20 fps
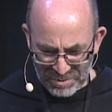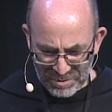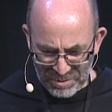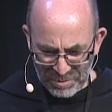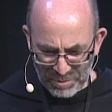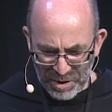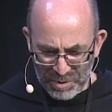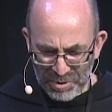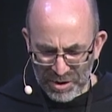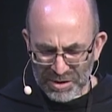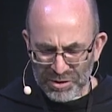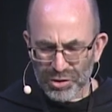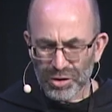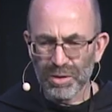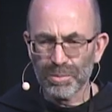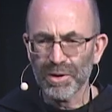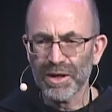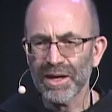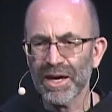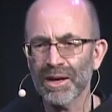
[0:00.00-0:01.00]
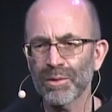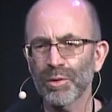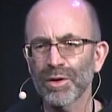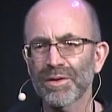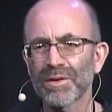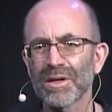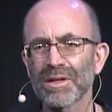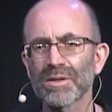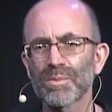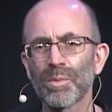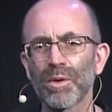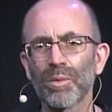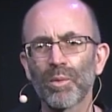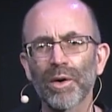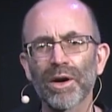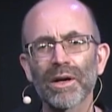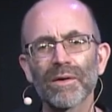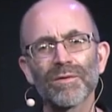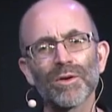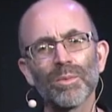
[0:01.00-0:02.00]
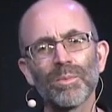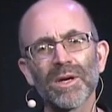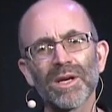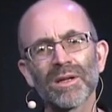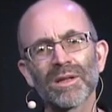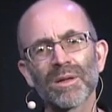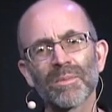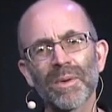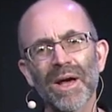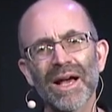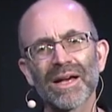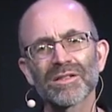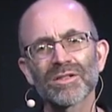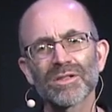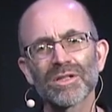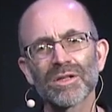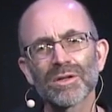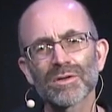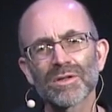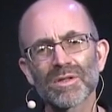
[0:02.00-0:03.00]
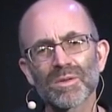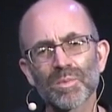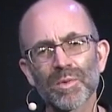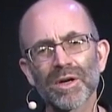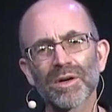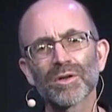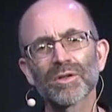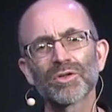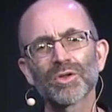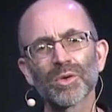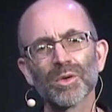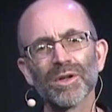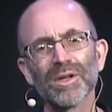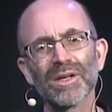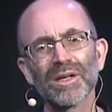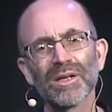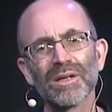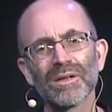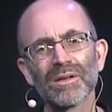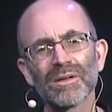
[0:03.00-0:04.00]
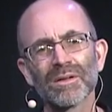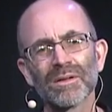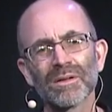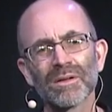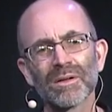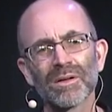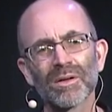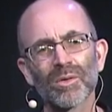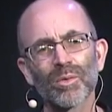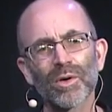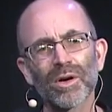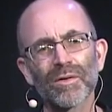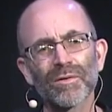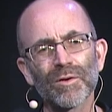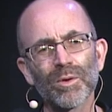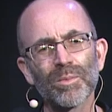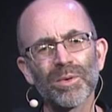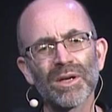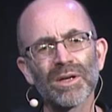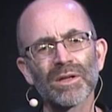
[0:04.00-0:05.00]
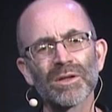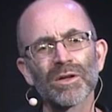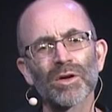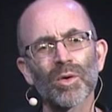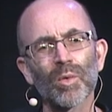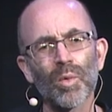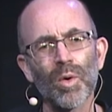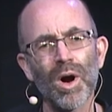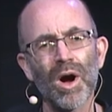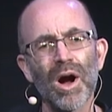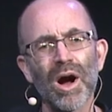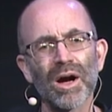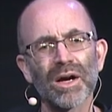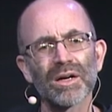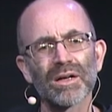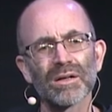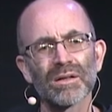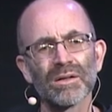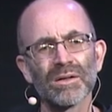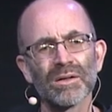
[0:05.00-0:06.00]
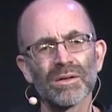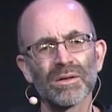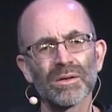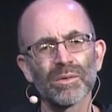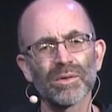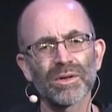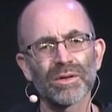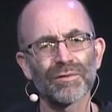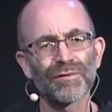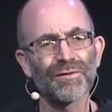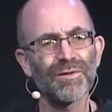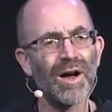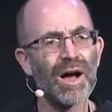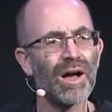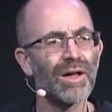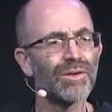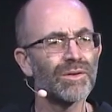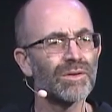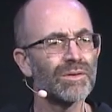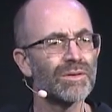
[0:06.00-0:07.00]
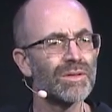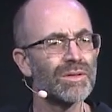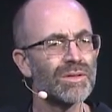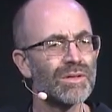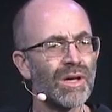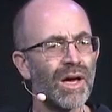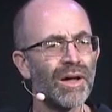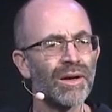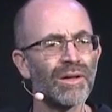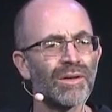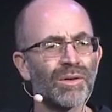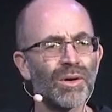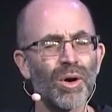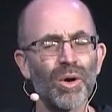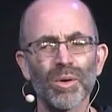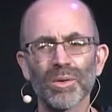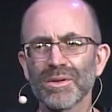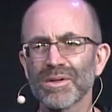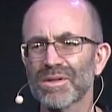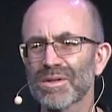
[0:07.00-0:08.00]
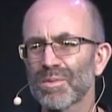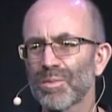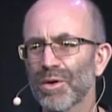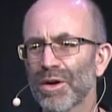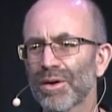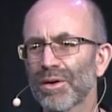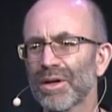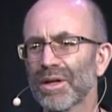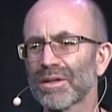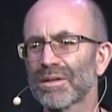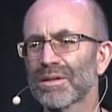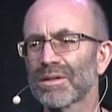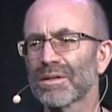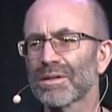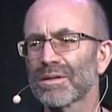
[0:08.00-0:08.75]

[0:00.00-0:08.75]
And maybe I should have begun with this, but where have you been in the past year spiritually? Where have you been in your walk with the Father, the Son, and the Holy Spirit?